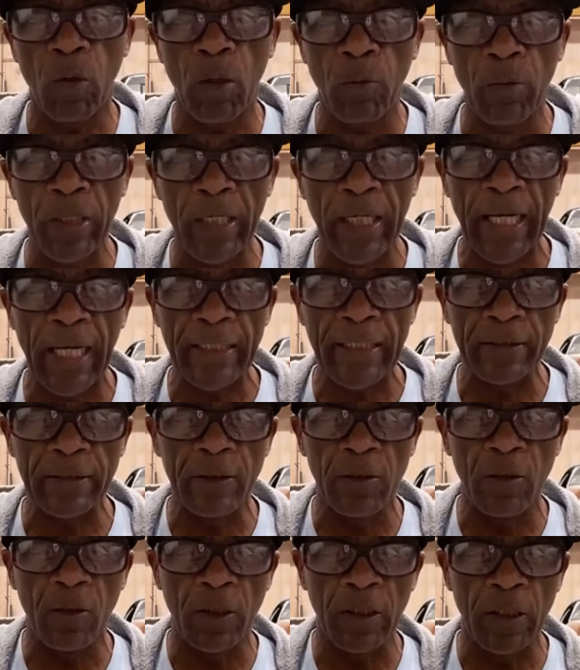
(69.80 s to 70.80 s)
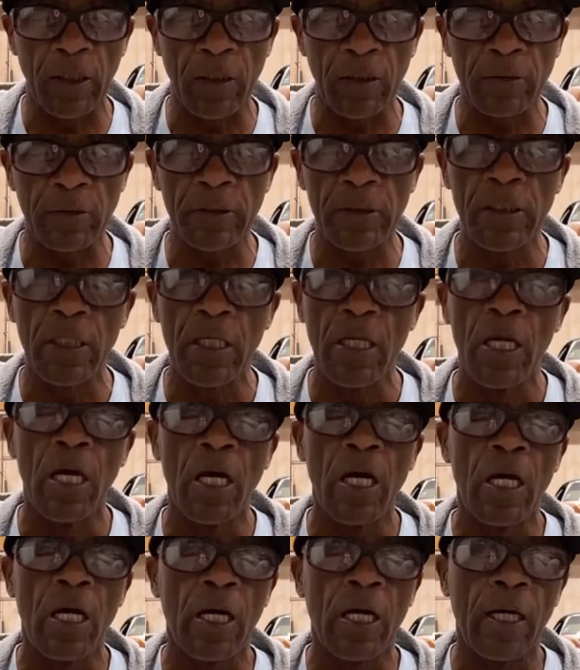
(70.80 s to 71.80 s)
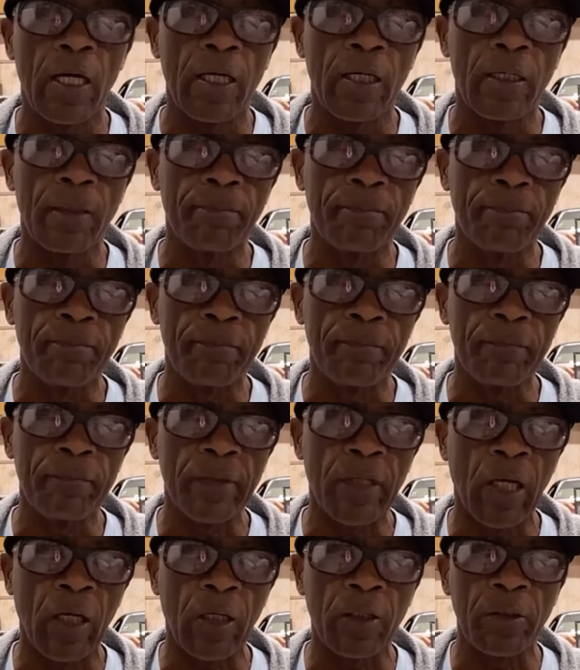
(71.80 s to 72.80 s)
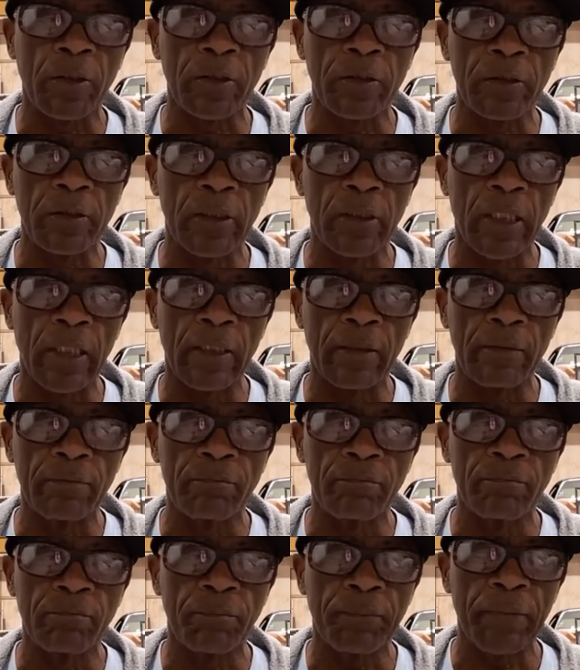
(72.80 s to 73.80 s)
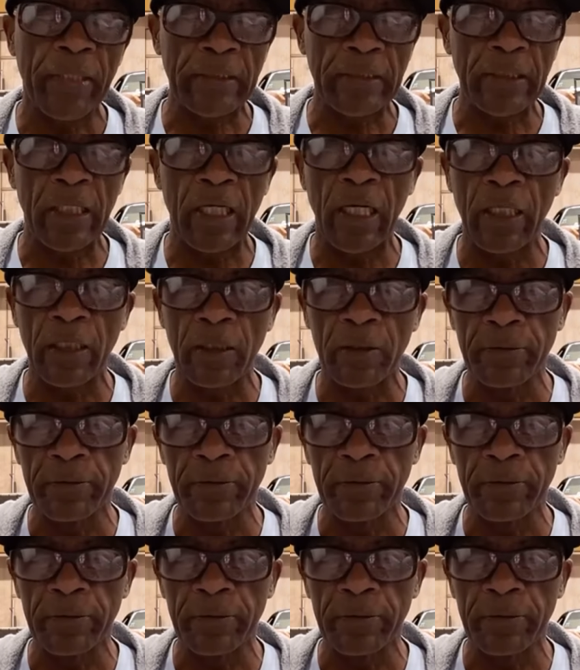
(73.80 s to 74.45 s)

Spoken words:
we got going on. Y'all gonna pick the color.